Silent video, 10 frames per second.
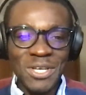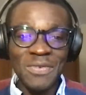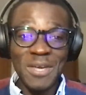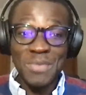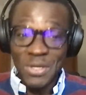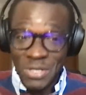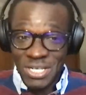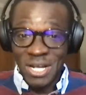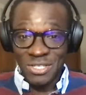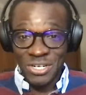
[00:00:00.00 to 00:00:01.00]
types of
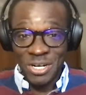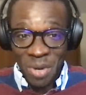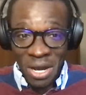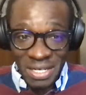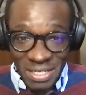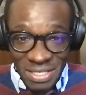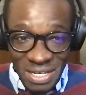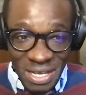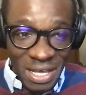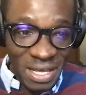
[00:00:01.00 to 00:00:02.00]
immune cells in our
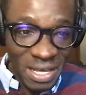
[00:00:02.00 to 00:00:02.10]
bodies,